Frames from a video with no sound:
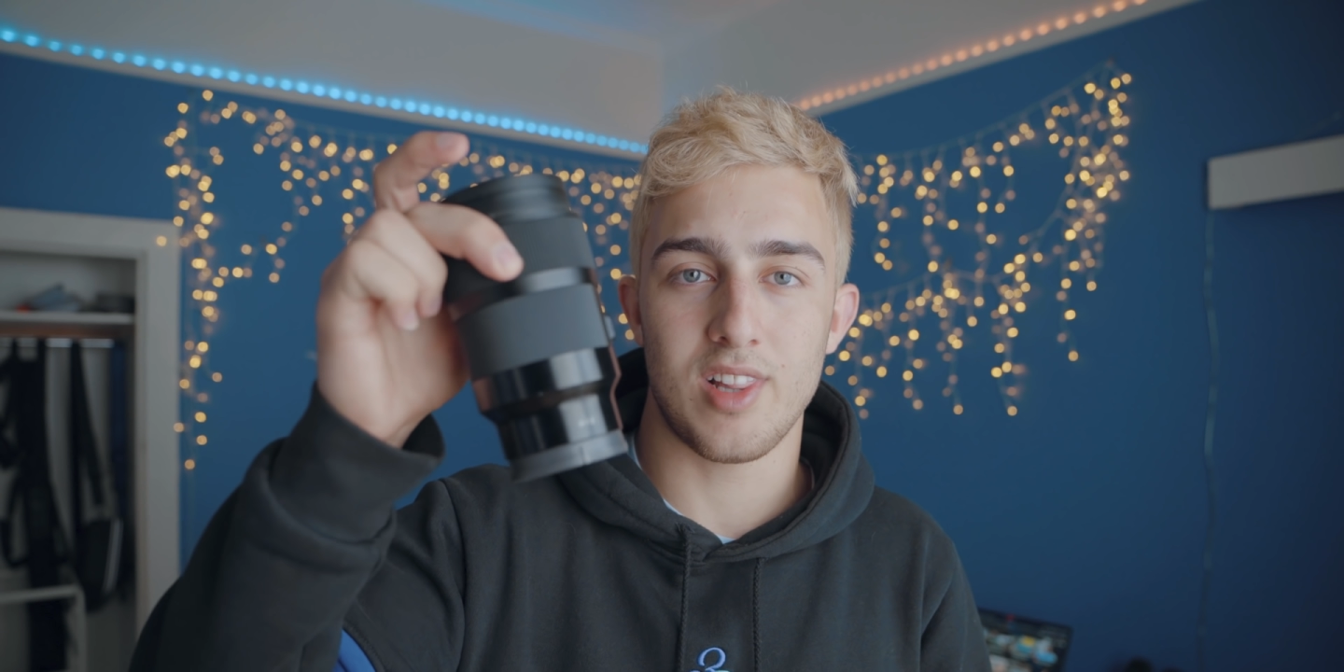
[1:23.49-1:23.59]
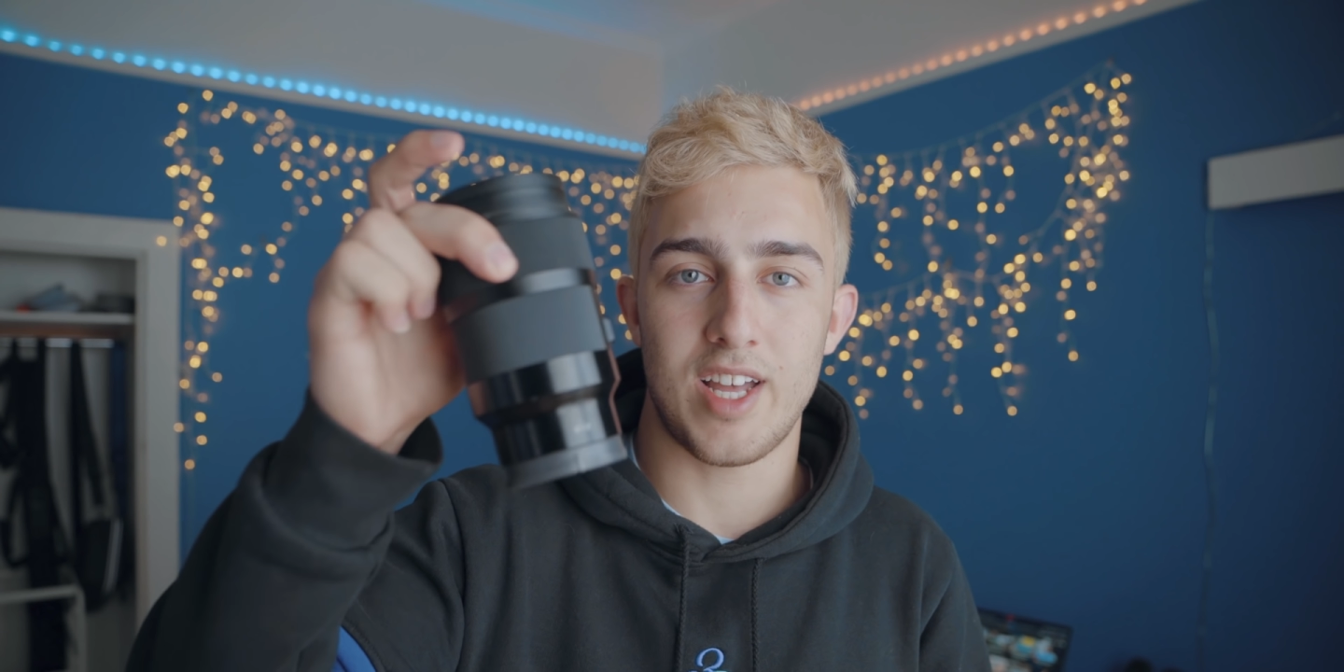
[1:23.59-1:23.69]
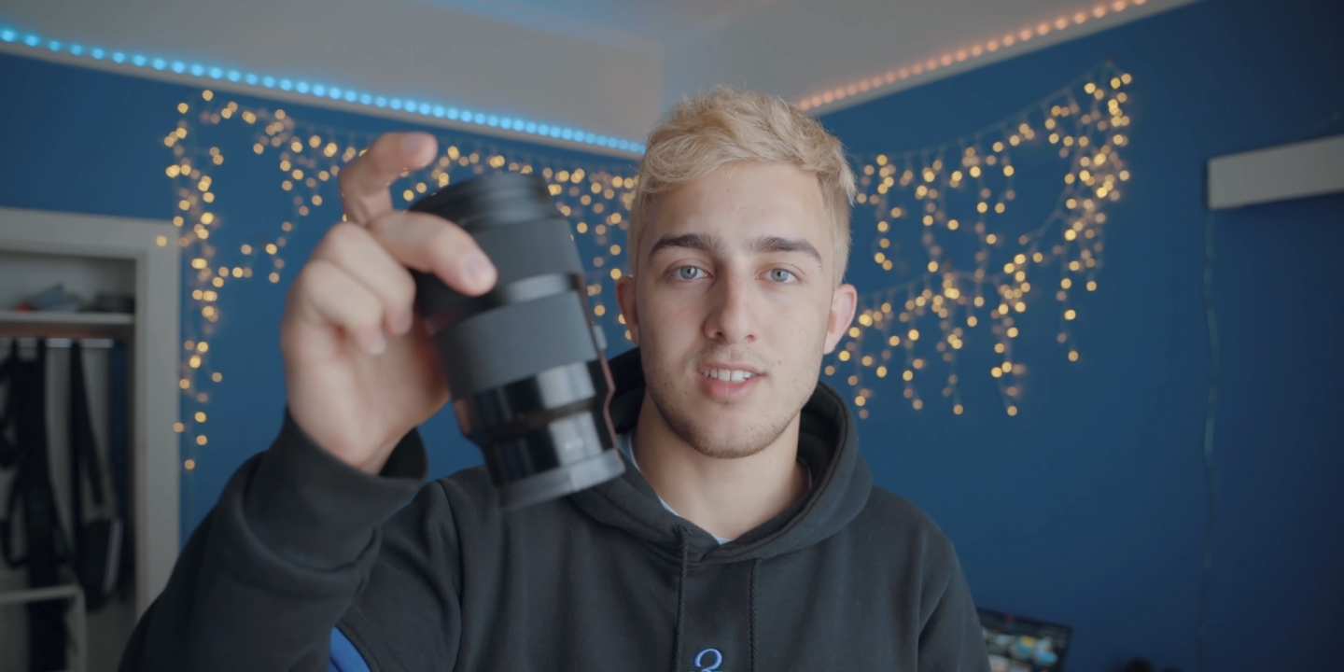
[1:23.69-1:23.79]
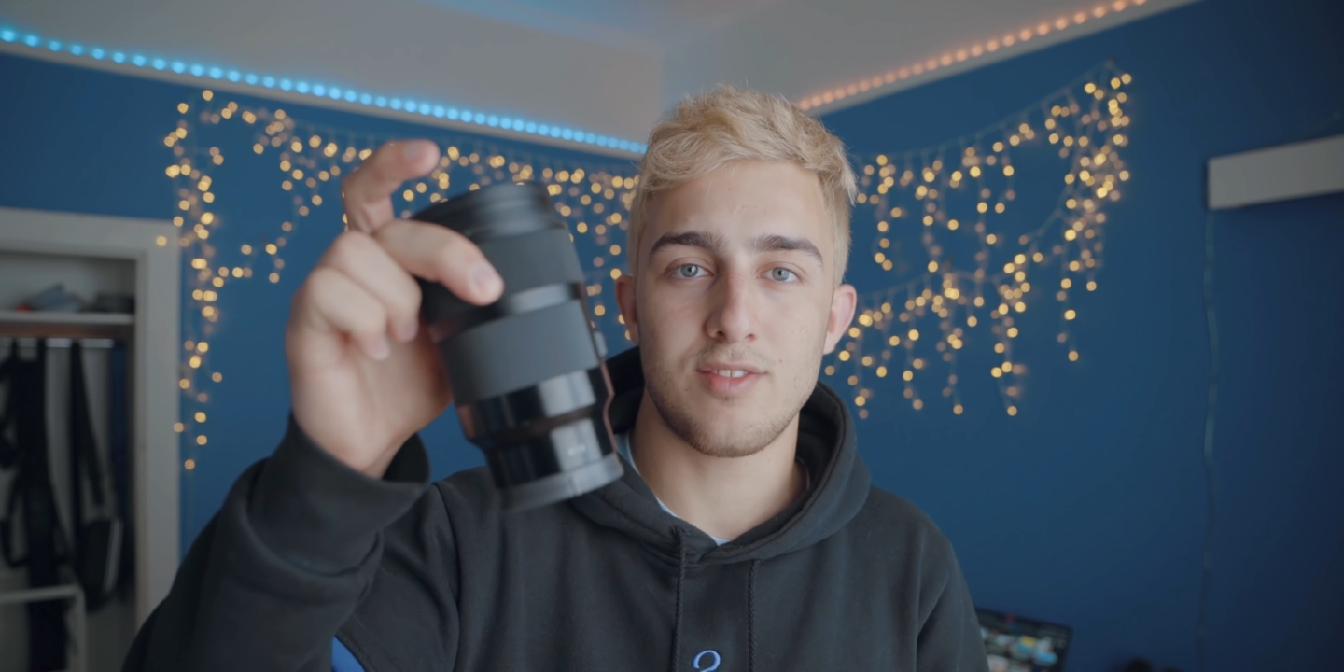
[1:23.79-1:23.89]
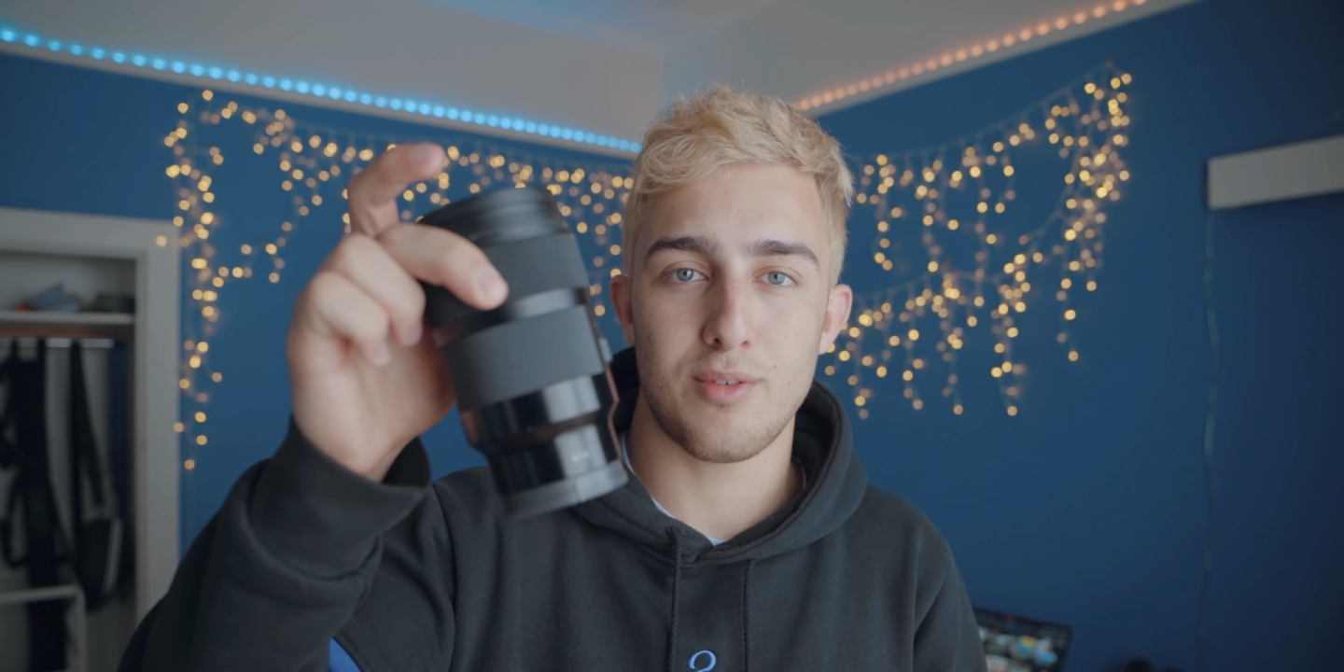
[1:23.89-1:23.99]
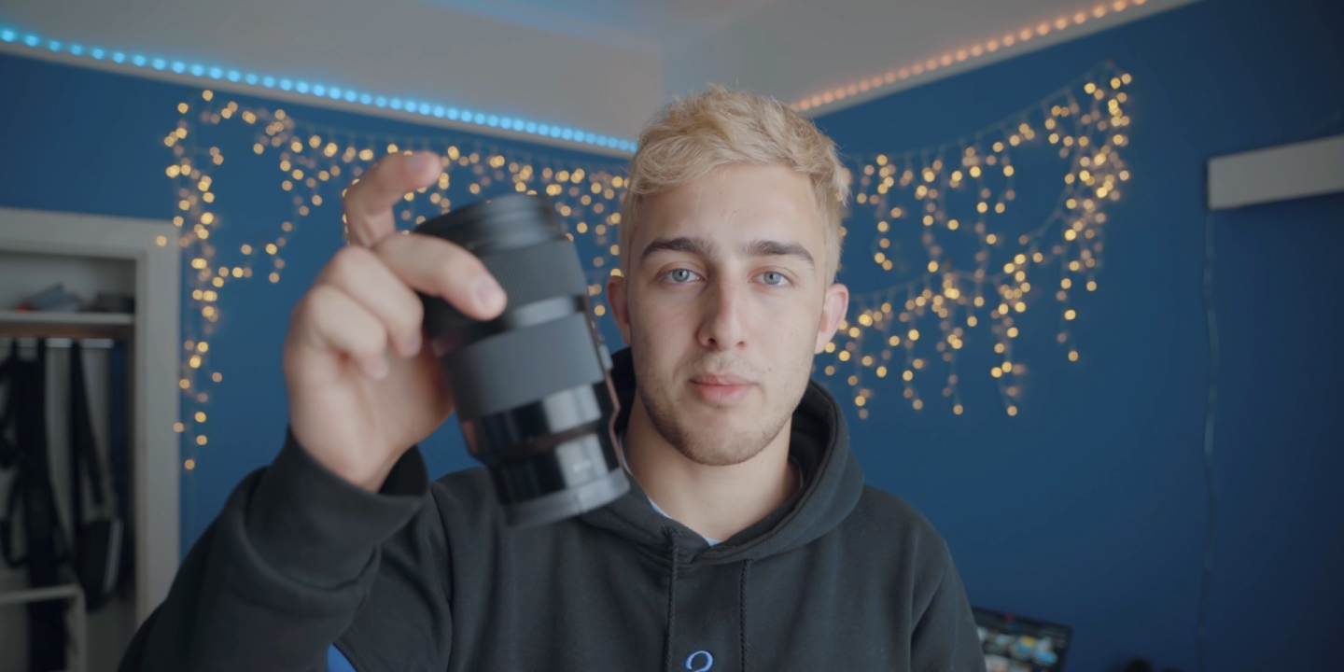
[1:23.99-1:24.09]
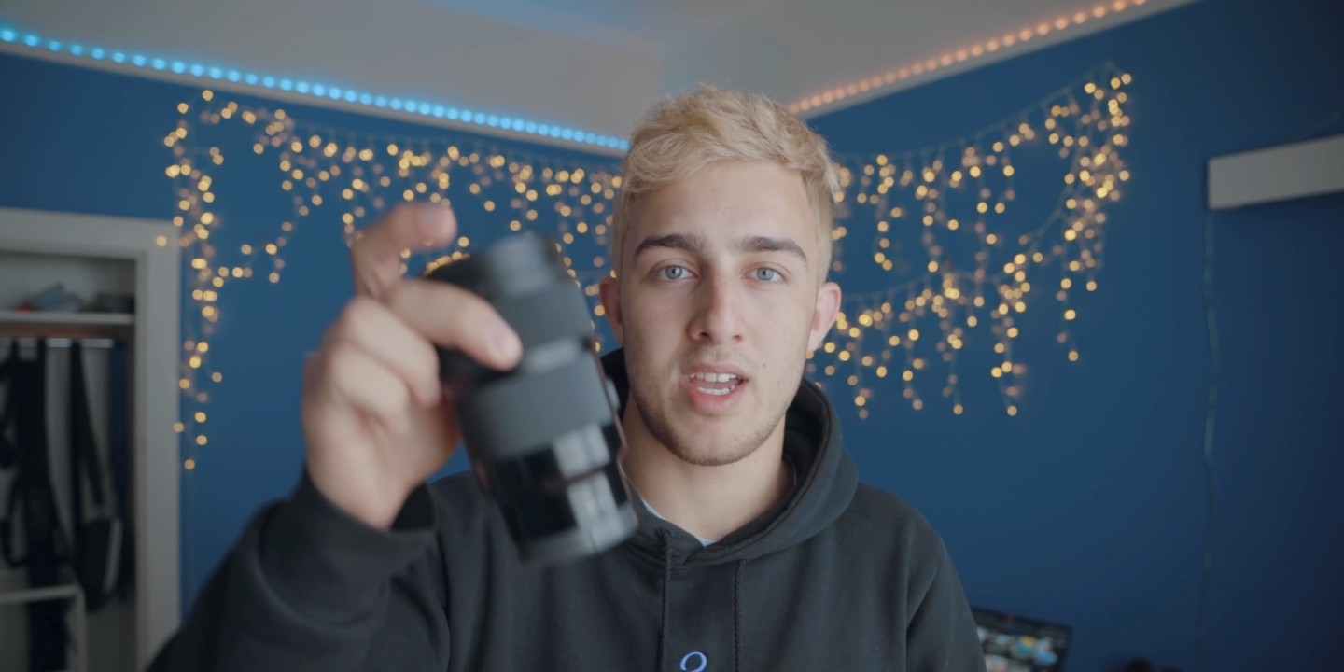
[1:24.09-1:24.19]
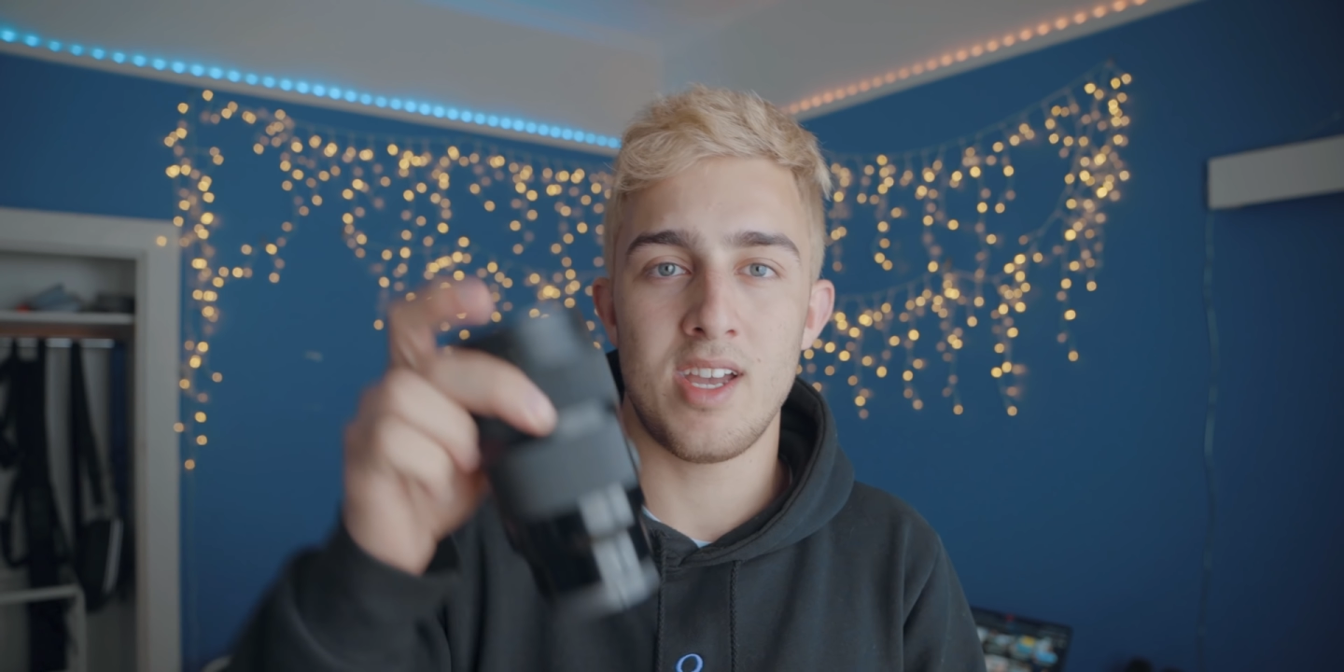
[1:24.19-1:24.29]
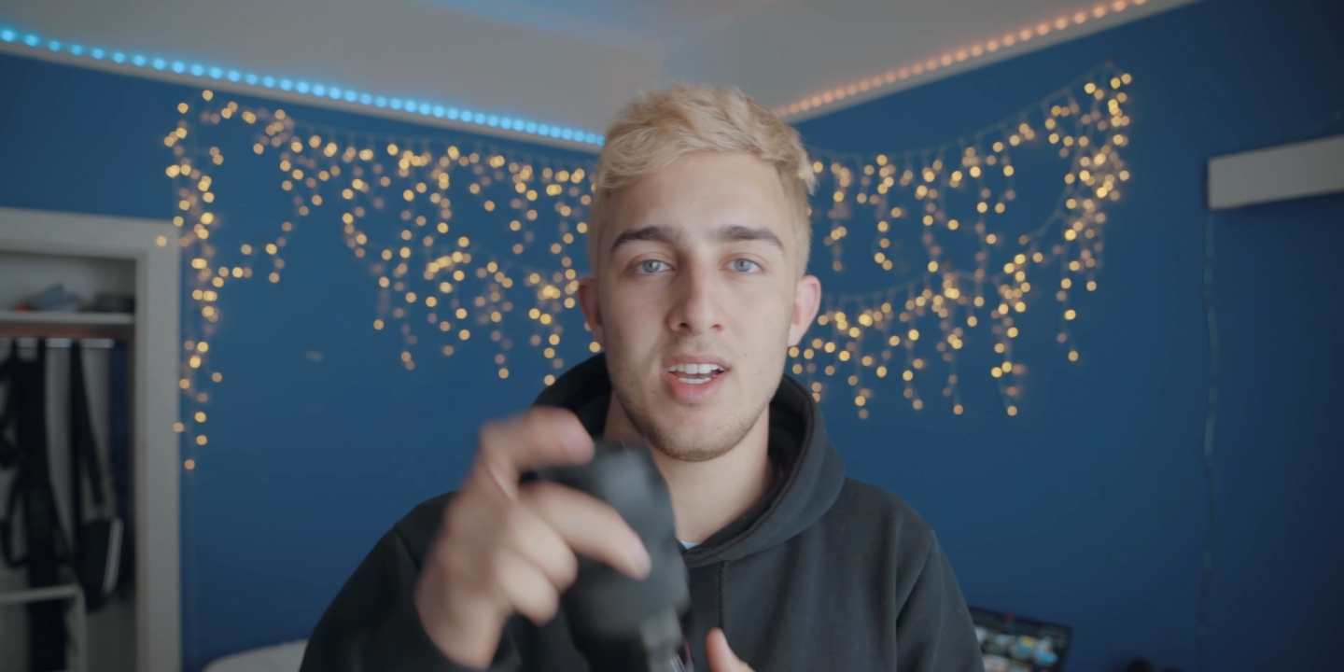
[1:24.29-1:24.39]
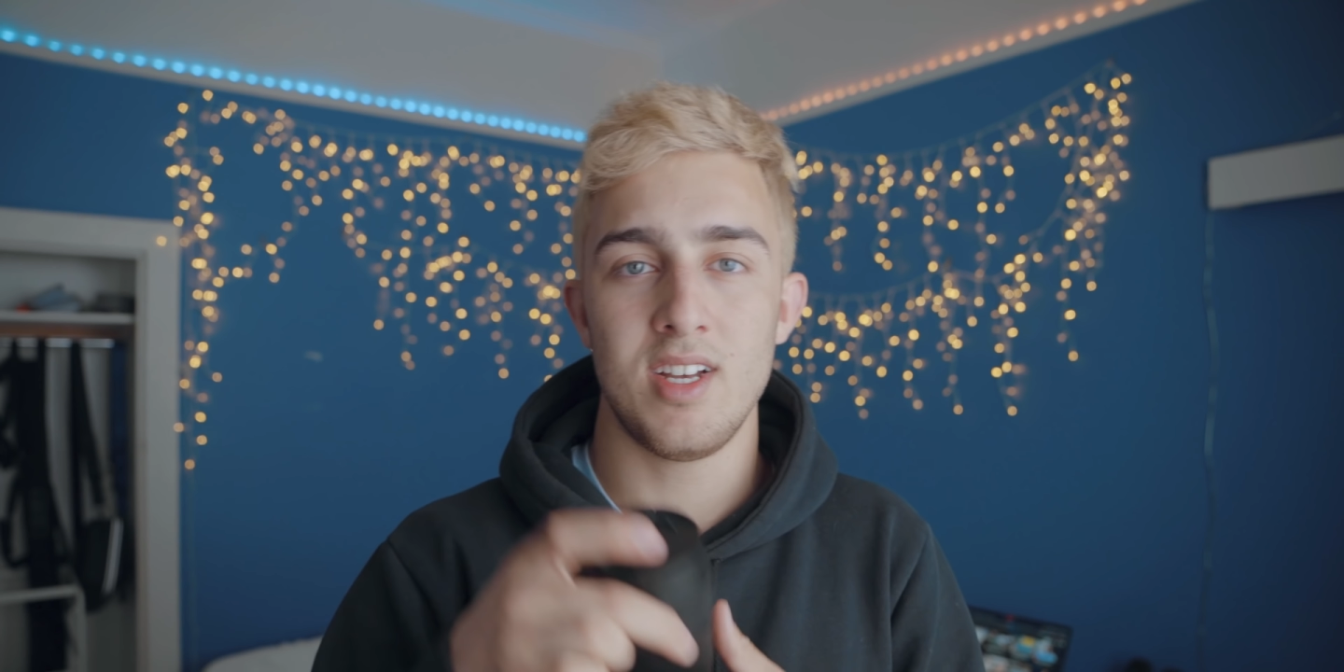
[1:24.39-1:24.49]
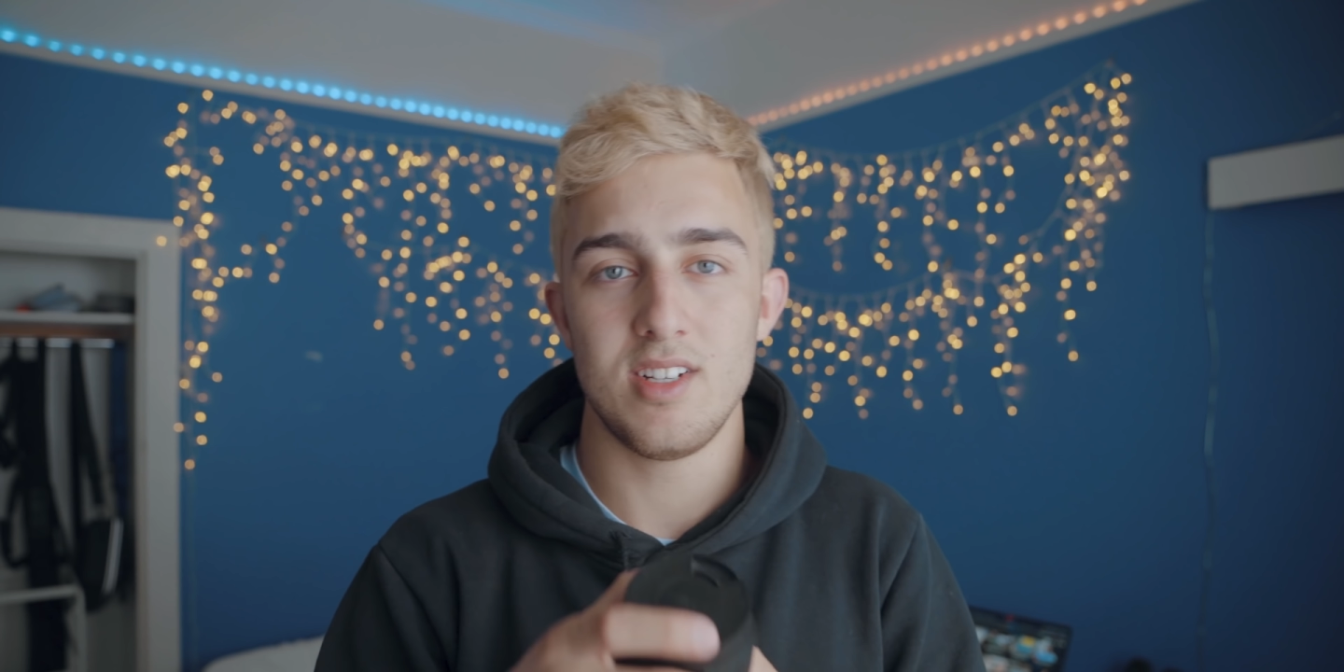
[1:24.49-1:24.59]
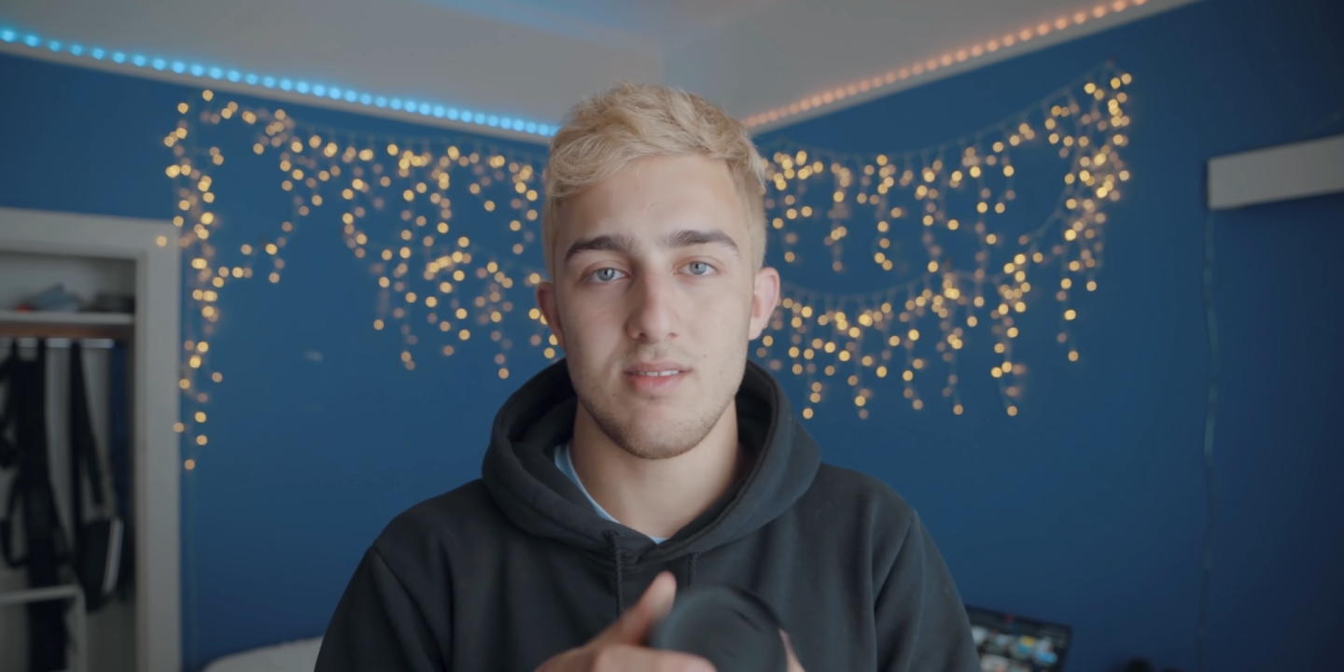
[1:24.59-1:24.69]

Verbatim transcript: lens for me.